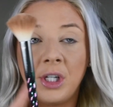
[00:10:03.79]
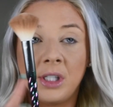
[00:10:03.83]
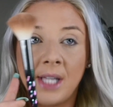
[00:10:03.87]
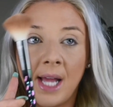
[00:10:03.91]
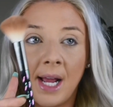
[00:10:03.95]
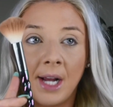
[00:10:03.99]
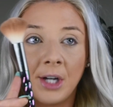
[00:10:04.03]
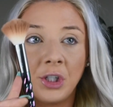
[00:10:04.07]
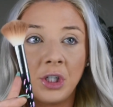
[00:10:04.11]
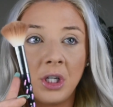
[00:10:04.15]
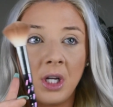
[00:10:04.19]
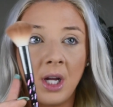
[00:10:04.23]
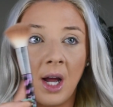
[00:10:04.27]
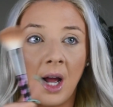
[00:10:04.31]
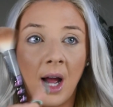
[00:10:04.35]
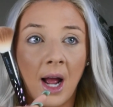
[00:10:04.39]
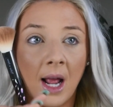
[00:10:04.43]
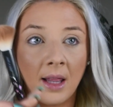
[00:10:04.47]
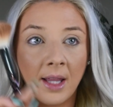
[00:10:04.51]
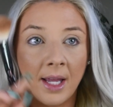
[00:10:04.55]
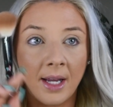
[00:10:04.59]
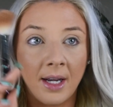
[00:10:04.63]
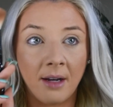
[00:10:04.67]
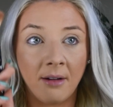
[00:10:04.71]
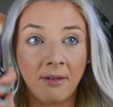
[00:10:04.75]
It's actually a
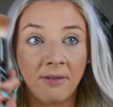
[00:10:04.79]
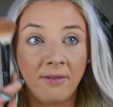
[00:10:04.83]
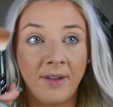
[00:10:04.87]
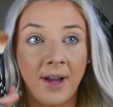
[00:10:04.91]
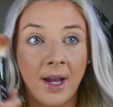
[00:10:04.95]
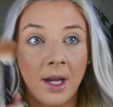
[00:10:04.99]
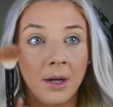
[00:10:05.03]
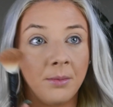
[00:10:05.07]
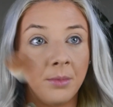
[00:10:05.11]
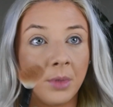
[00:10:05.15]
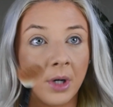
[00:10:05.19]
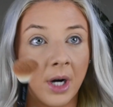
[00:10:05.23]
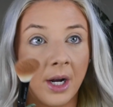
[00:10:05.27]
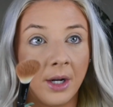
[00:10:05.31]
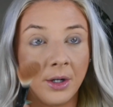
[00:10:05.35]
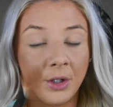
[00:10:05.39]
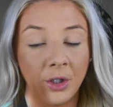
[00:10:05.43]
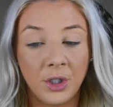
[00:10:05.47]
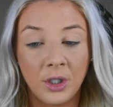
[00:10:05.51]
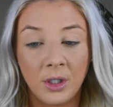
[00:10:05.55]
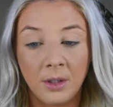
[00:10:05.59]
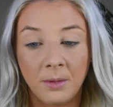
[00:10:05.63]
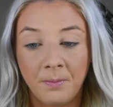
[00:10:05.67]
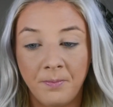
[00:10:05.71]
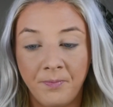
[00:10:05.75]
highlighting fan
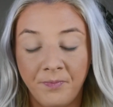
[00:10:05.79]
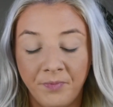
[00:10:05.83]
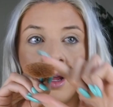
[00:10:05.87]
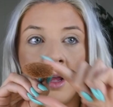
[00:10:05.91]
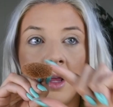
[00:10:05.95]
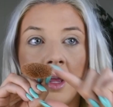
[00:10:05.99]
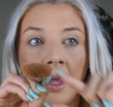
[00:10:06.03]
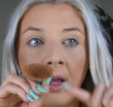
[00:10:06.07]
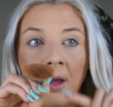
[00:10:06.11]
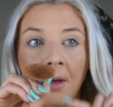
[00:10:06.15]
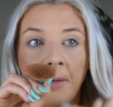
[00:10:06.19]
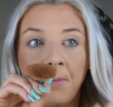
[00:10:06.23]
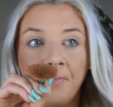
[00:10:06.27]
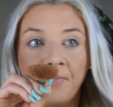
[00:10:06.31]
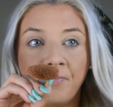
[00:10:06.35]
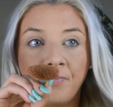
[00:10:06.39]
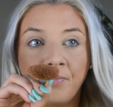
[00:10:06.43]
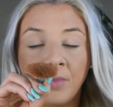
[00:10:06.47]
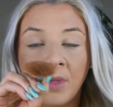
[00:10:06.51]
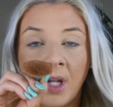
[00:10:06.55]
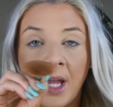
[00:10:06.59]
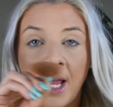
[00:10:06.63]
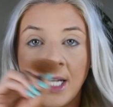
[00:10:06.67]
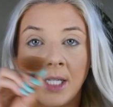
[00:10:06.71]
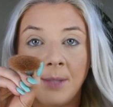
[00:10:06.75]
brush.
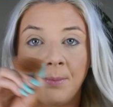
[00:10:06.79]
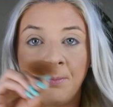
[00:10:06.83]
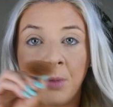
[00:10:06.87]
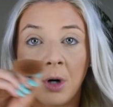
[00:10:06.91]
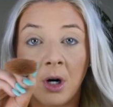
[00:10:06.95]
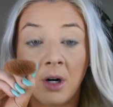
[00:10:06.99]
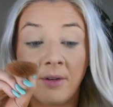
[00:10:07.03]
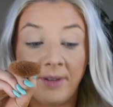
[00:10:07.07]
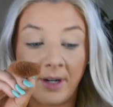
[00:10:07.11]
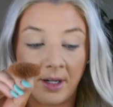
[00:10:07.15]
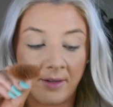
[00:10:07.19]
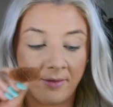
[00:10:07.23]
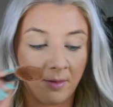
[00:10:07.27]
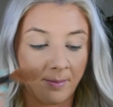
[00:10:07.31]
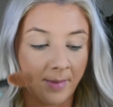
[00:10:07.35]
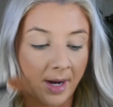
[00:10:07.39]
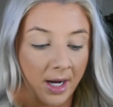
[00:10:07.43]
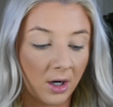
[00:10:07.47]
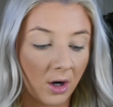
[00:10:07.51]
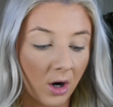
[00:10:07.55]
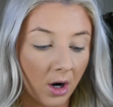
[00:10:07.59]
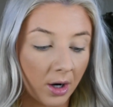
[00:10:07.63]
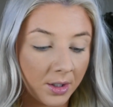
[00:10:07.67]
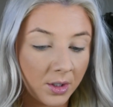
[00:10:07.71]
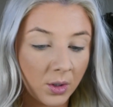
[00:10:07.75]
It's perfect for my
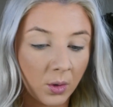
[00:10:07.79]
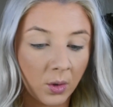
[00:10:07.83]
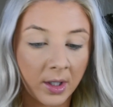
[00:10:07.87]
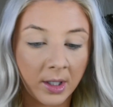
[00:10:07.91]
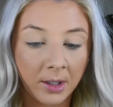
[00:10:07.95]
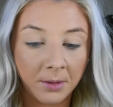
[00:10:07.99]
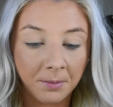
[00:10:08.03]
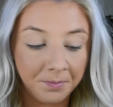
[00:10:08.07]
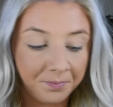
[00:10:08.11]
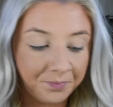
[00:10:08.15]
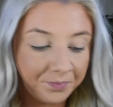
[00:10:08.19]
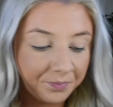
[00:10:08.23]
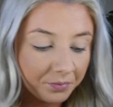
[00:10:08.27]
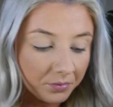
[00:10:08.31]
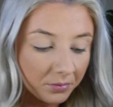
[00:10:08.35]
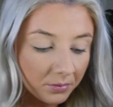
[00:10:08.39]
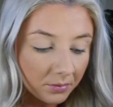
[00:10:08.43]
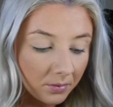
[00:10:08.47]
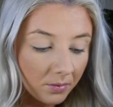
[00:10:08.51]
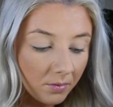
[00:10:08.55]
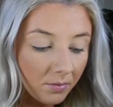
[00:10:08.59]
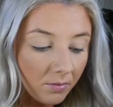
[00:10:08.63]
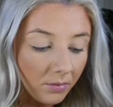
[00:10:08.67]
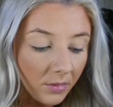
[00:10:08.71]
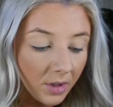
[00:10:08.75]
contour.
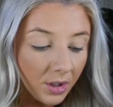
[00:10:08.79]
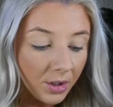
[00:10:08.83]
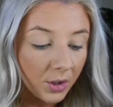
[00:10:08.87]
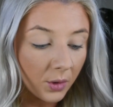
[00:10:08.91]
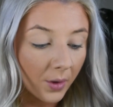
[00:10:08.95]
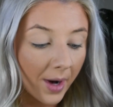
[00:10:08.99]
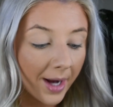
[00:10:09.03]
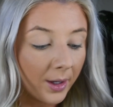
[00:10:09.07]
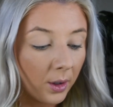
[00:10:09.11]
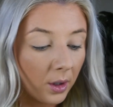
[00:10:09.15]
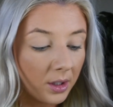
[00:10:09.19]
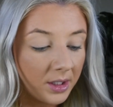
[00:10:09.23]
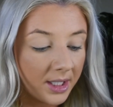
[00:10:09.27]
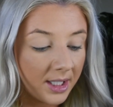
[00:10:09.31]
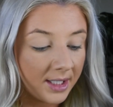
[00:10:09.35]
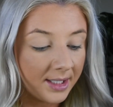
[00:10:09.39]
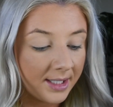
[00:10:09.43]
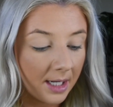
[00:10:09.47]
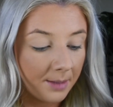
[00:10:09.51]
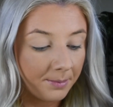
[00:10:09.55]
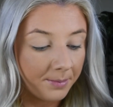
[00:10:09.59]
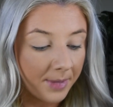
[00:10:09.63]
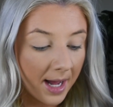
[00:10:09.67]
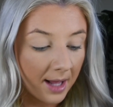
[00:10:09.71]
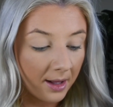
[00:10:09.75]
So I go into the
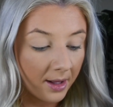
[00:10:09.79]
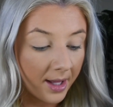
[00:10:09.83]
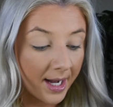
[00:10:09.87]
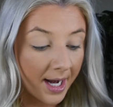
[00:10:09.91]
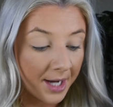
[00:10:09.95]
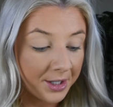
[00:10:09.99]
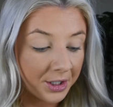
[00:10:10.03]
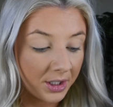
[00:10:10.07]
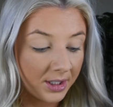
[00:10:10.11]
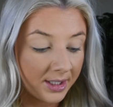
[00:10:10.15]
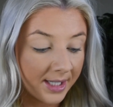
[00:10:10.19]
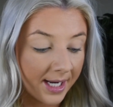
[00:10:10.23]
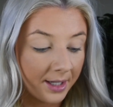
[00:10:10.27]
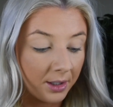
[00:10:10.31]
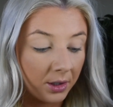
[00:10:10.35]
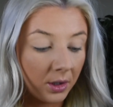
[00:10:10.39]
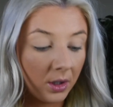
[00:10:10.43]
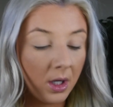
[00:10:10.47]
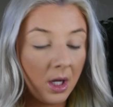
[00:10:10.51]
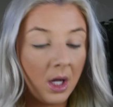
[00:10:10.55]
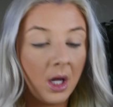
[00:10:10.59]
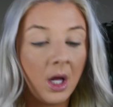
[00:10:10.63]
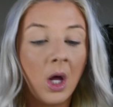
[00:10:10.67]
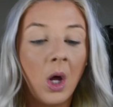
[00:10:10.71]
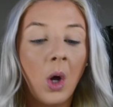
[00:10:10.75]
same palette and I just take
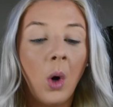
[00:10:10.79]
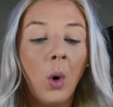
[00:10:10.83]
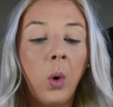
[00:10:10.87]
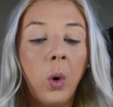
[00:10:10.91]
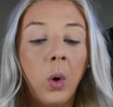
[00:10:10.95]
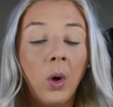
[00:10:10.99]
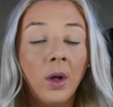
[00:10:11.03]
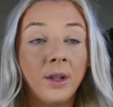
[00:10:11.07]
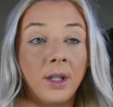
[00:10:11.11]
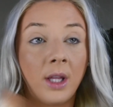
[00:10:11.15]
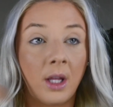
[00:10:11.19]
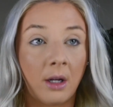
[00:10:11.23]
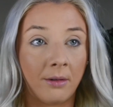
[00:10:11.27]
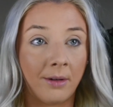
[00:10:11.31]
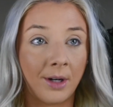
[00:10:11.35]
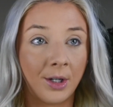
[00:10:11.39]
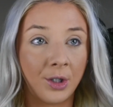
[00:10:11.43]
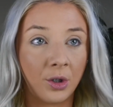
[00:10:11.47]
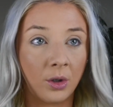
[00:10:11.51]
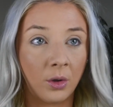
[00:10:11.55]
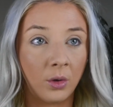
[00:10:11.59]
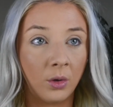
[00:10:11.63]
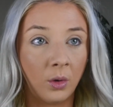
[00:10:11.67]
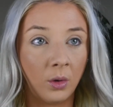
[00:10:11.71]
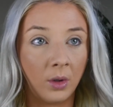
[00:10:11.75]
the
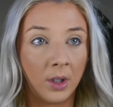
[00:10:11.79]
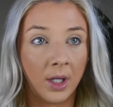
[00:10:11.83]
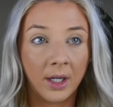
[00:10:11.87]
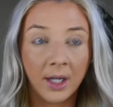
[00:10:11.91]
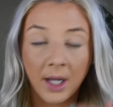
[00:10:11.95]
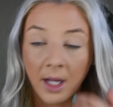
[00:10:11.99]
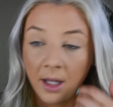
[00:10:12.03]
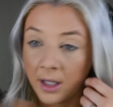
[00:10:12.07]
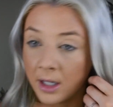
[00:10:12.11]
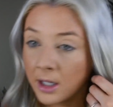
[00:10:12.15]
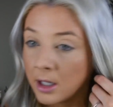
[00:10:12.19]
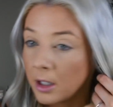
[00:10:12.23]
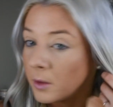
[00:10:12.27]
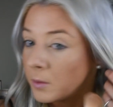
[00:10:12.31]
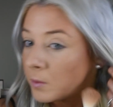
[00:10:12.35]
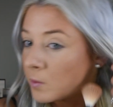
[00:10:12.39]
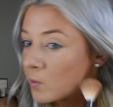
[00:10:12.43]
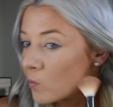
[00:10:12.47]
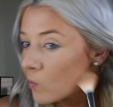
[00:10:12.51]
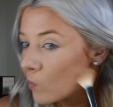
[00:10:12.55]
original Hula color.